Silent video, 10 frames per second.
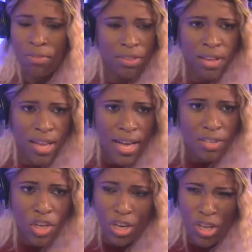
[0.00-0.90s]

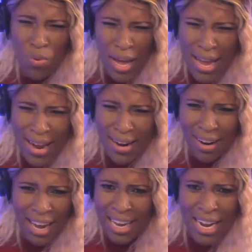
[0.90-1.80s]
He took you
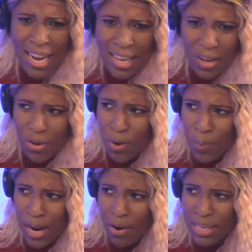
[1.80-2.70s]
in. Like, he didn't kill your
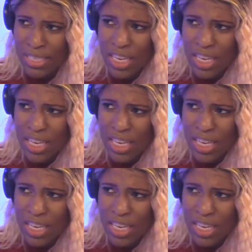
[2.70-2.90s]
parents.